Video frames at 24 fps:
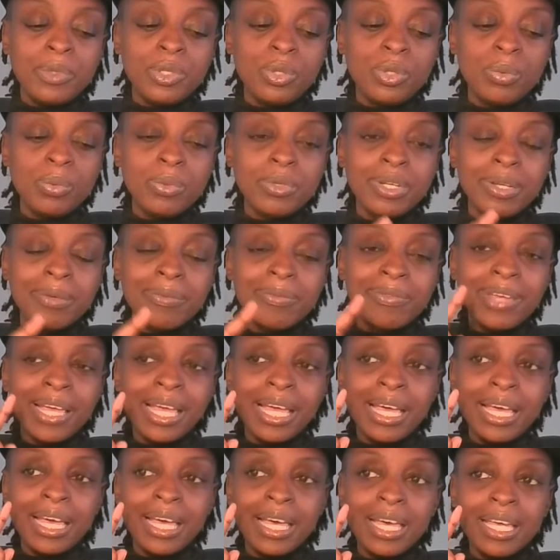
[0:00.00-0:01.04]
you would have
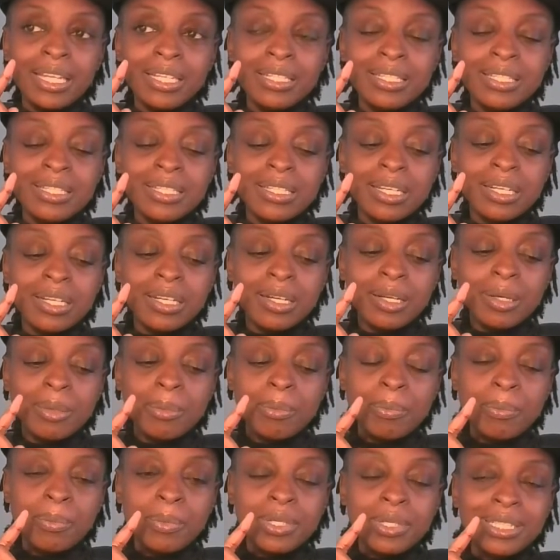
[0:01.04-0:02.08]
had
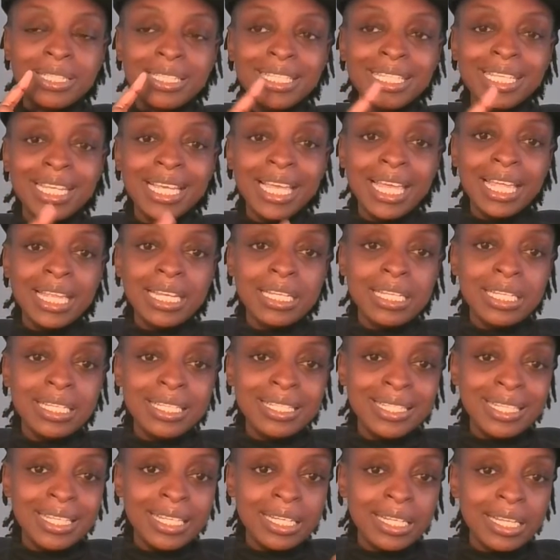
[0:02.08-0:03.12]

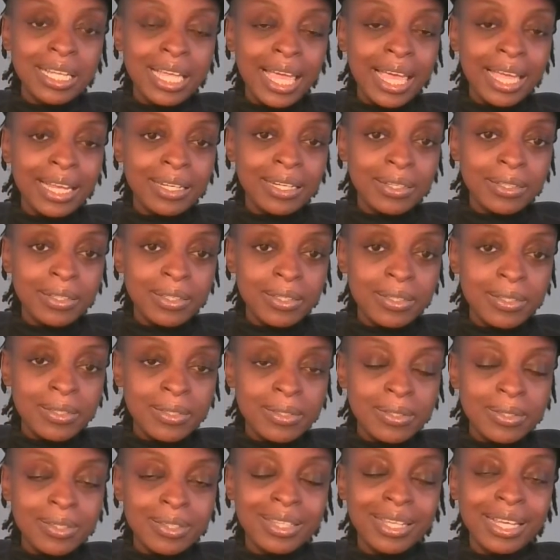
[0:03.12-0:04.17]
10 data
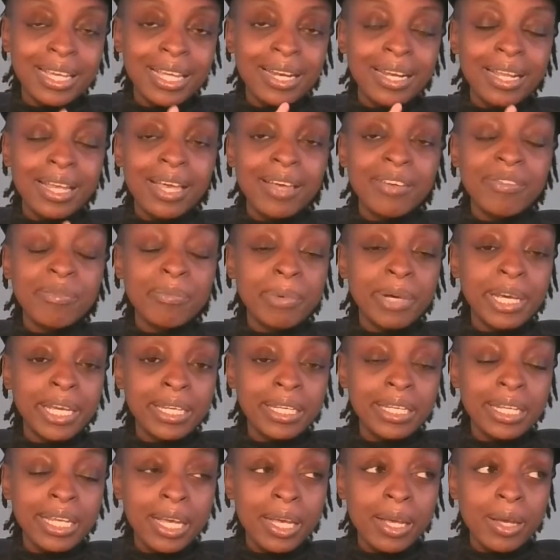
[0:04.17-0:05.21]
analysts that have by
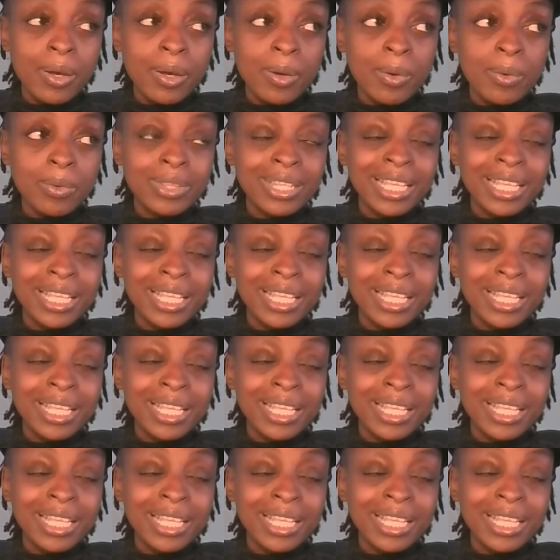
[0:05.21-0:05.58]
now,